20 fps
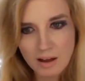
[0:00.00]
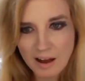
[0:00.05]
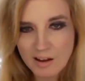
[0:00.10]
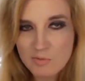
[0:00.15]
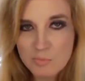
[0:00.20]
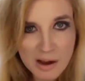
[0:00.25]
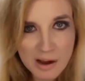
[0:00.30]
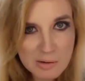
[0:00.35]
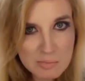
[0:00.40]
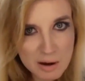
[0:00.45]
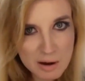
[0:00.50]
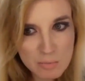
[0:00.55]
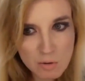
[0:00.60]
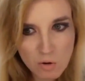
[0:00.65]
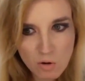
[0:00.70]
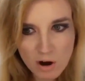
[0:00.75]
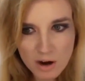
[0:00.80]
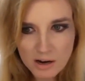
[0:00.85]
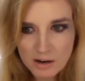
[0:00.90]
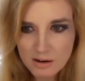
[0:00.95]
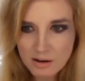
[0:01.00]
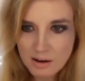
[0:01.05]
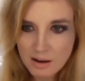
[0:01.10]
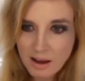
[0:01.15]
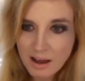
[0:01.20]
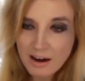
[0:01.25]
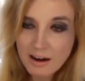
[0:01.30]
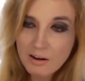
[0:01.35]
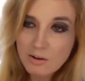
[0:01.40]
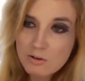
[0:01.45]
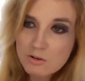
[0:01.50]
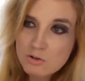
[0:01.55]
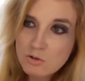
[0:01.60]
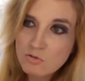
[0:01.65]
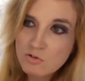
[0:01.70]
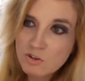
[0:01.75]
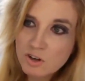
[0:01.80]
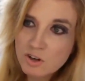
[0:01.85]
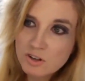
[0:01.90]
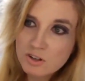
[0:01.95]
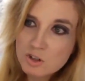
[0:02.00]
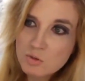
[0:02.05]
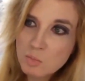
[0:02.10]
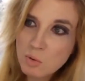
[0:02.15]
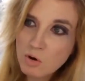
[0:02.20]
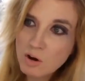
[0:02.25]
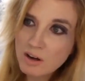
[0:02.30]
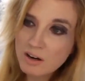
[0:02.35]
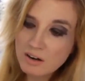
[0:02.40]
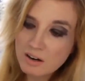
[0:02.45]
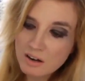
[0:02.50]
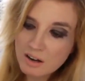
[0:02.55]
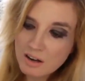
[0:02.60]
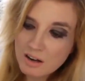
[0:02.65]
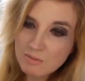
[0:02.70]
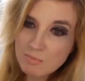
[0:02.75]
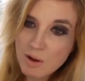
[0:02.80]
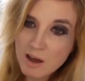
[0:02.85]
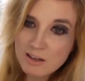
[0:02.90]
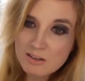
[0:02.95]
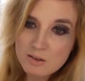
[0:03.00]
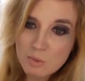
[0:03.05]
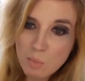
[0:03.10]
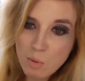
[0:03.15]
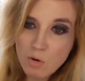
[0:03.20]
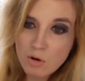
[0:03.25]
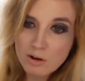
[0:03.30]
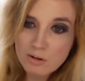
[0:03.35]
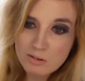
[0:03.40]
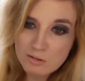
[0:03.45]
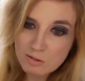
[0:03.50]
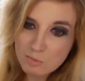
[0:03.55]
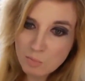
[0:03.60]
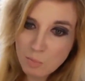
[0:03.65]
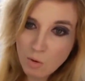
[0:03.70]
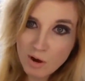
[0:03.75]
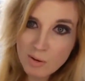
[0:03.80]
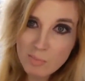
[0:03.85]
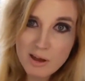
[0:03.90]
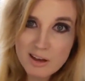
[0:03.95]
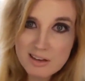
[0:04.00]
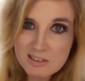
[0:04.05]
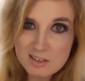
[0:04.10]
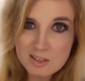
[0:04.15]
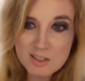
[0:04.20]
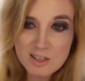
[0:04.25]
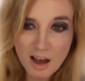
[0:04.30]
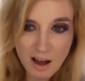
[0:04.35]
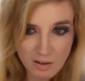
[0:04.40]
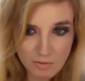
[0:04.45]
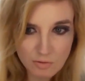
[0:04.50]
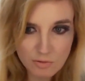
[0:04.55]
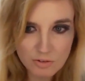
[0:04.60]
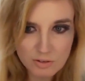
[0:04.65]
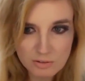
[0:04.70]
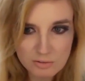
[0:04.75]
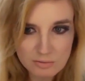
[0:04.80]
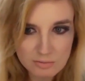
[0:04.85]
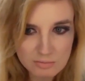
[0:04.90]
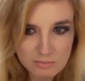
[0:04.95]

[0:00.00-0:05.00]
I've made my point. And I also feel at this point, the point makes itself.